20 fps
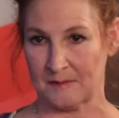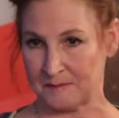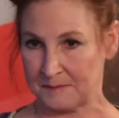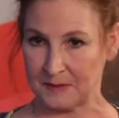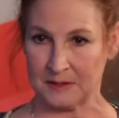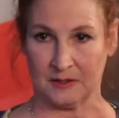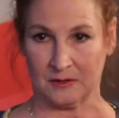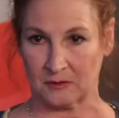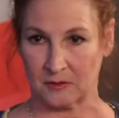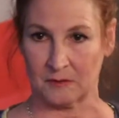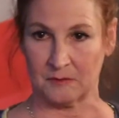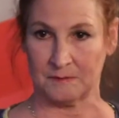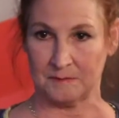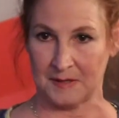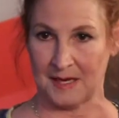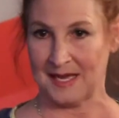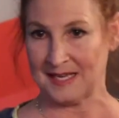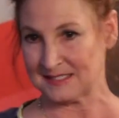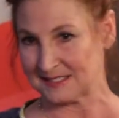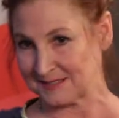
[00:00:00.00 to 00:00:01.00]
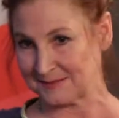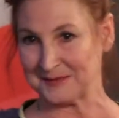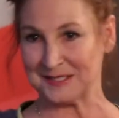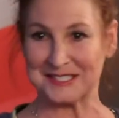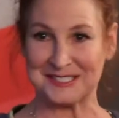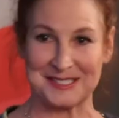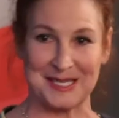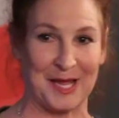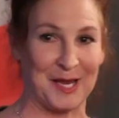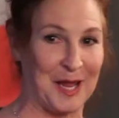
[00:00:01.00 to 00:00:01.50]
political buds. I
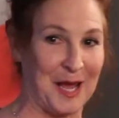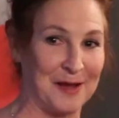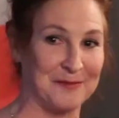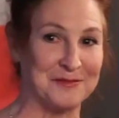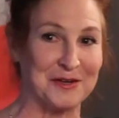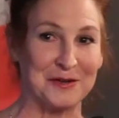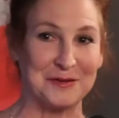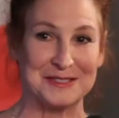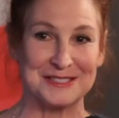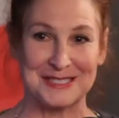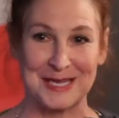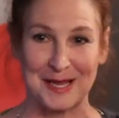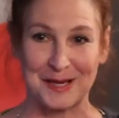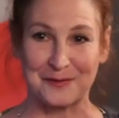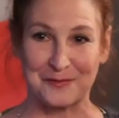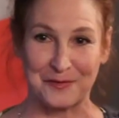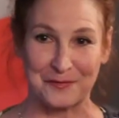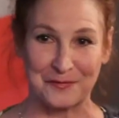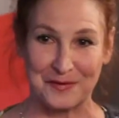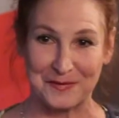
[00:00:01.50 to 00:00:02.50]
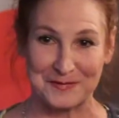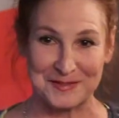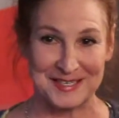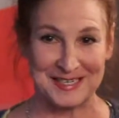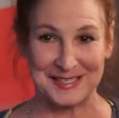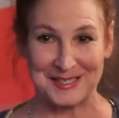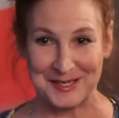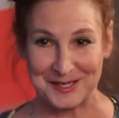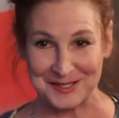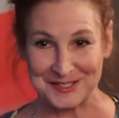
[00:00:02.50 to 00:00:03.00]
mean, Stella. I've known Stella for
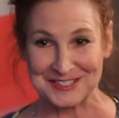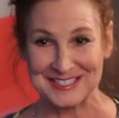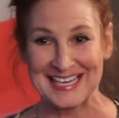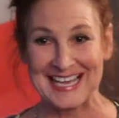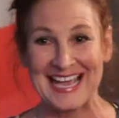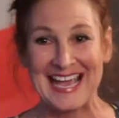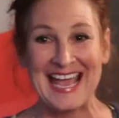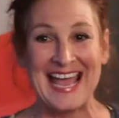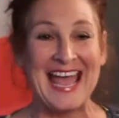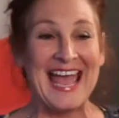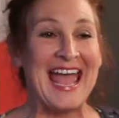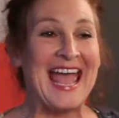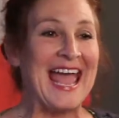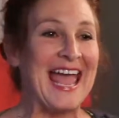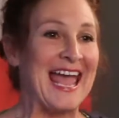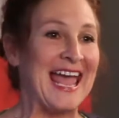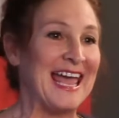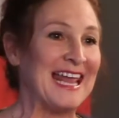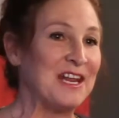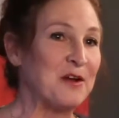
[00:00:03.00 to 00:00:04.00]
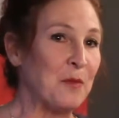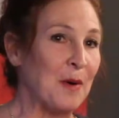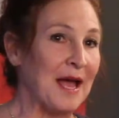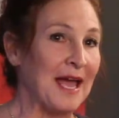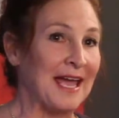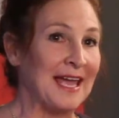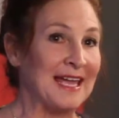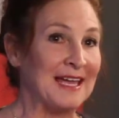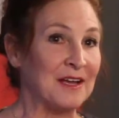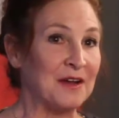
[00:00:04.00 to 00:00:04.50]
15 years.
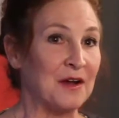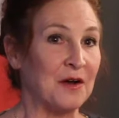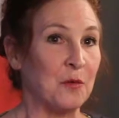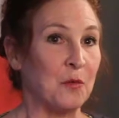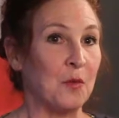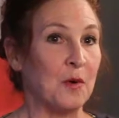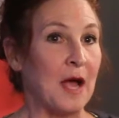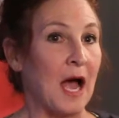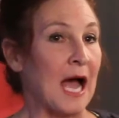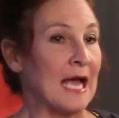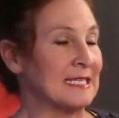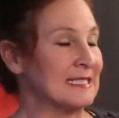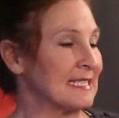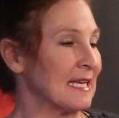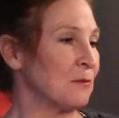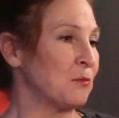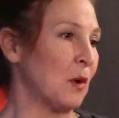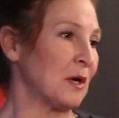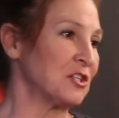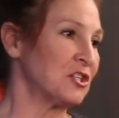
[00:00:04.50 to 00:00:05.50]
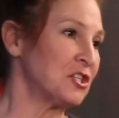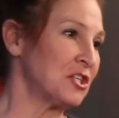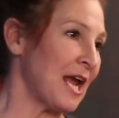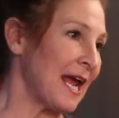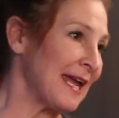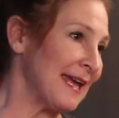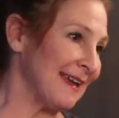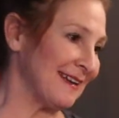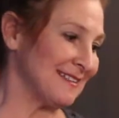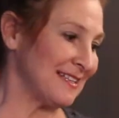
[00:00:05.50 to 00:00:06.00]
Anyway, I said, "What's
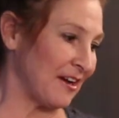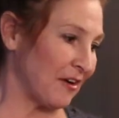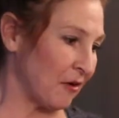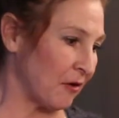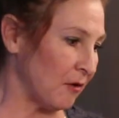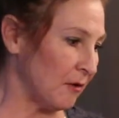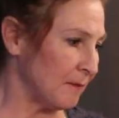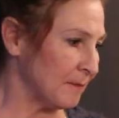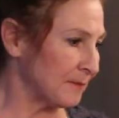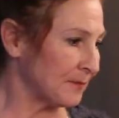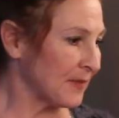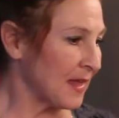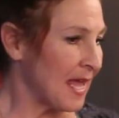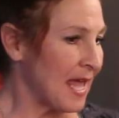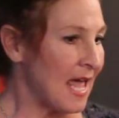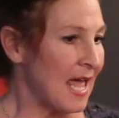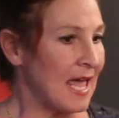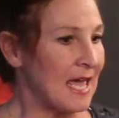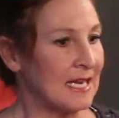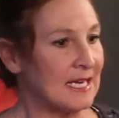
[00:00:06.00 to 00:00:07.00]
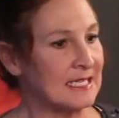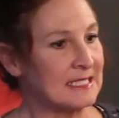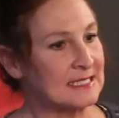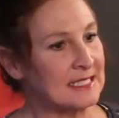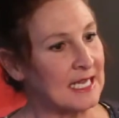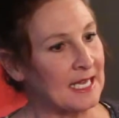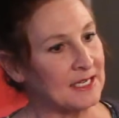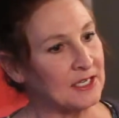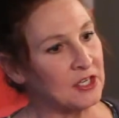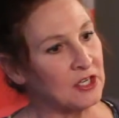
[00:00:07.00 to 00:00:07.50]
shaking, Darrell?" And he
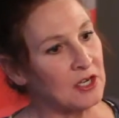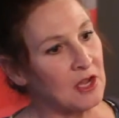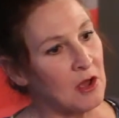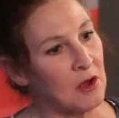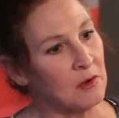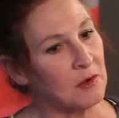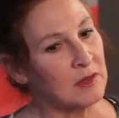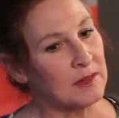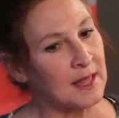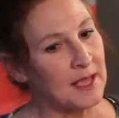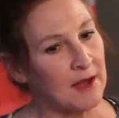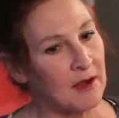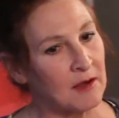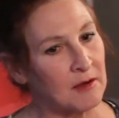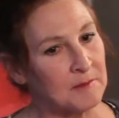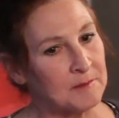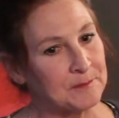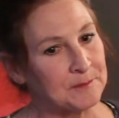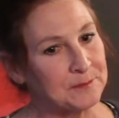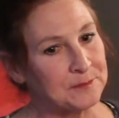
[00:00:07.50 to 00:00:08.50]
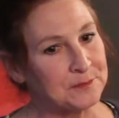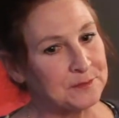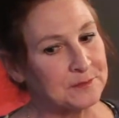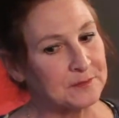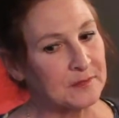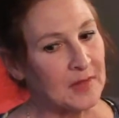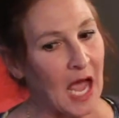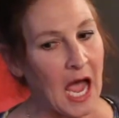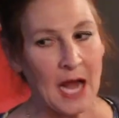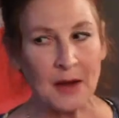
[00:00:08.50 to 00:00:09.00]
said, Claire,
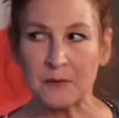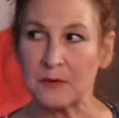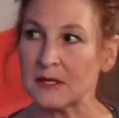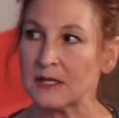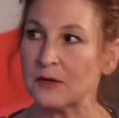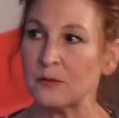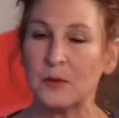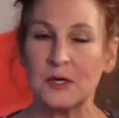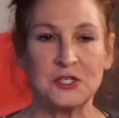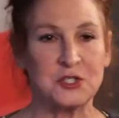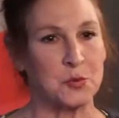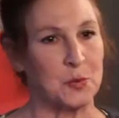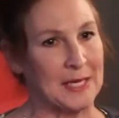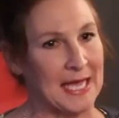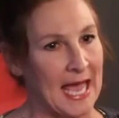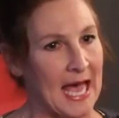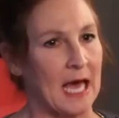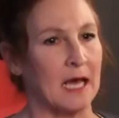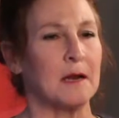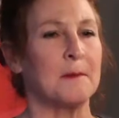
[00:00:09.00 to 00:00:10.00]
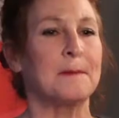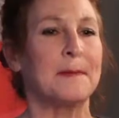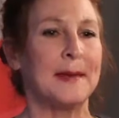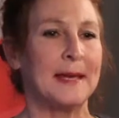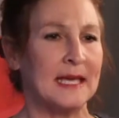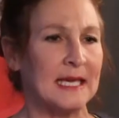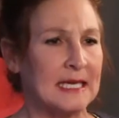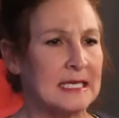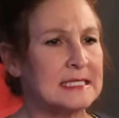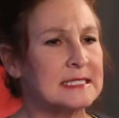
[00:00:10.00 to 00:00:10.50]
I really wish we had a
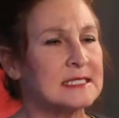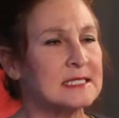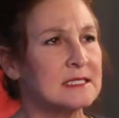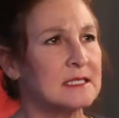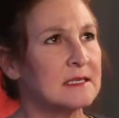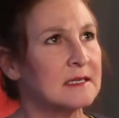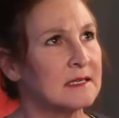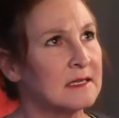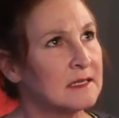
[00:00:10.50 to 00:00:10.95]
piece